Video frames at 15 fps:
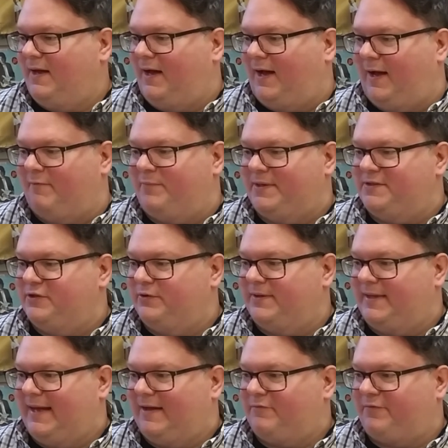I've been doing
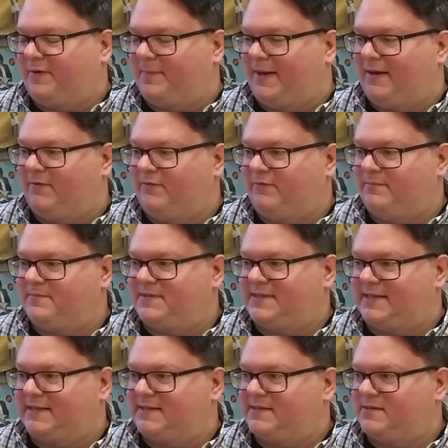that for about
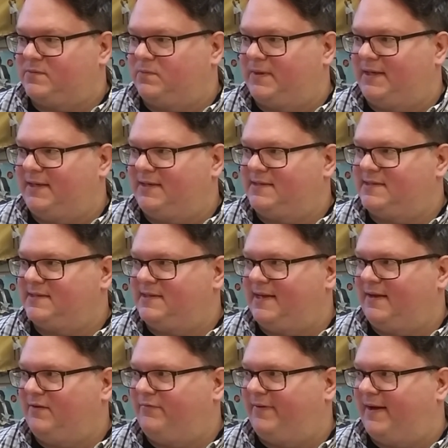six weeks
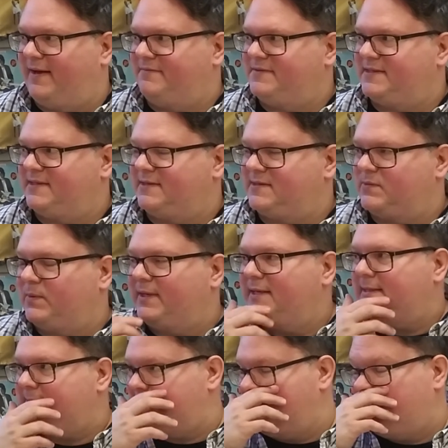now, five, six
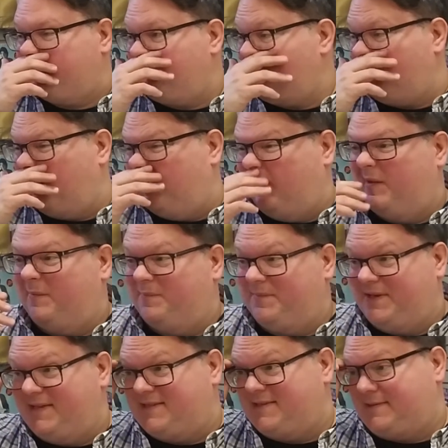weeks. Um,
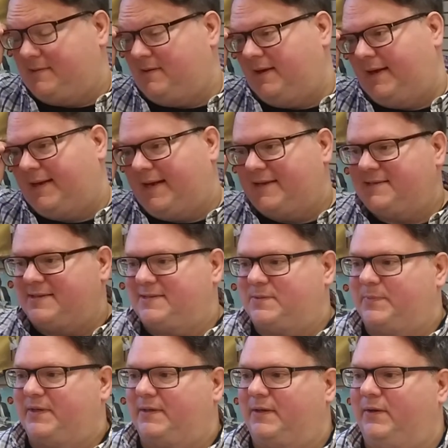it's, I guess it's
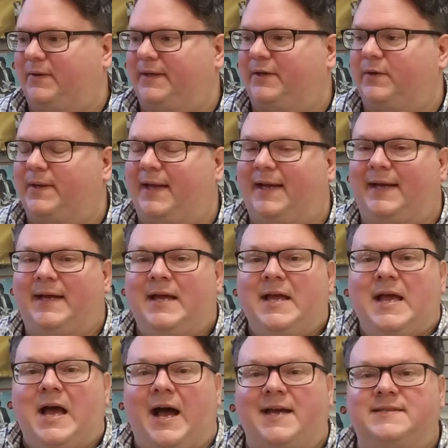been going okay.
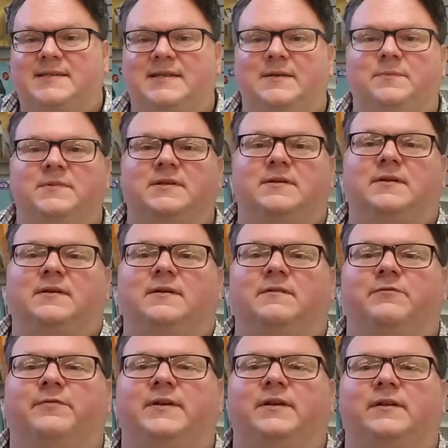I seem to
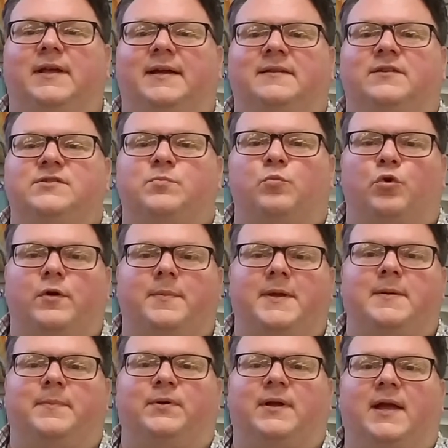feel like there's more
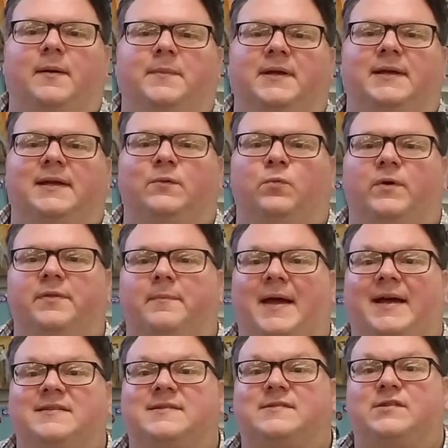people coming in with
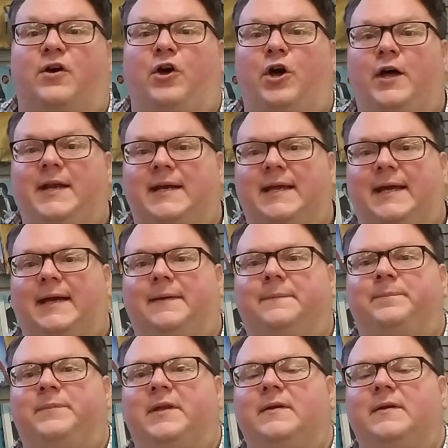masks on again.